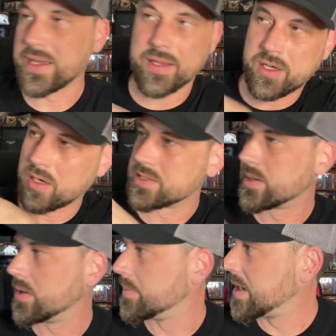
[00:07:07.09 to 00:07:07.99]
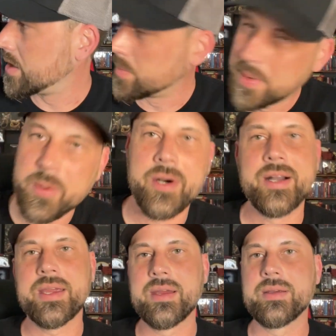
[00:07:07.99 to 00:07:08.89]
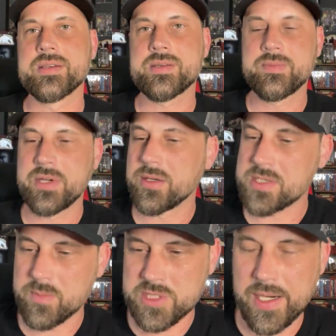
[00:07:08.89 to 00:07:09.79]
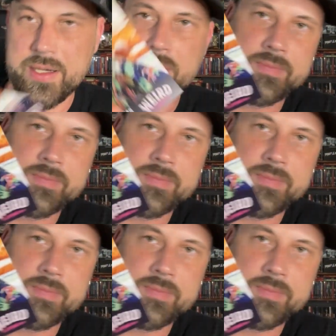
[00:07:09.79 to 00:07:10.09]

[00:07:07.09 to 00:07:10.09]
like cars going by or people walking, just, you know, something shiny.